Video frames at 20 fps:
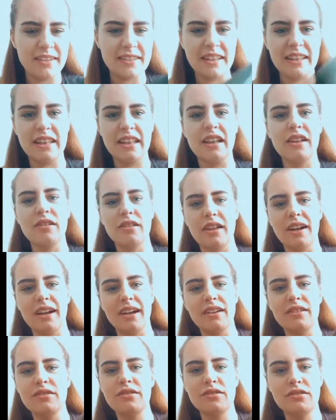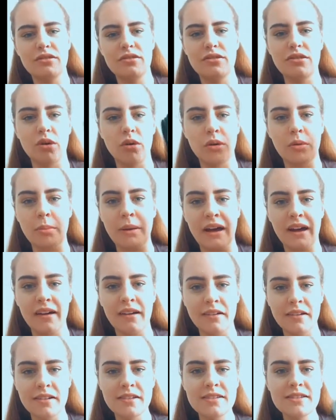They look like dog
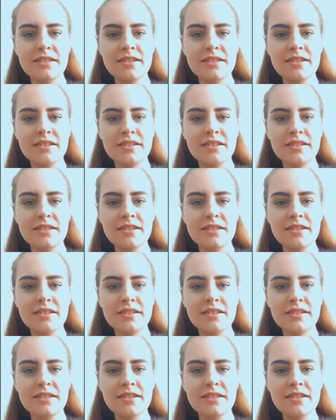bags.